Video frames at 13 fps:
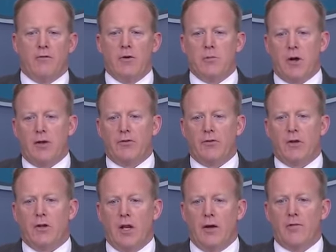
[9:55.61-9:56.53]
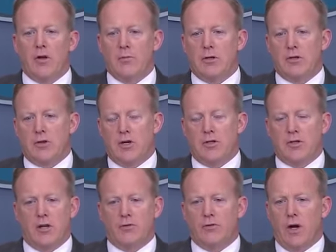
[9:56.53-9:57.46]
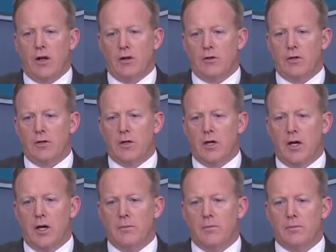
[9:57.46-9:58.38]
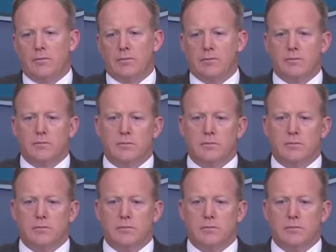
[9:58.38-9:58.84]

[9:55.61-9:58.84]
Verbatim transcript: every president and every administration has followed. Um,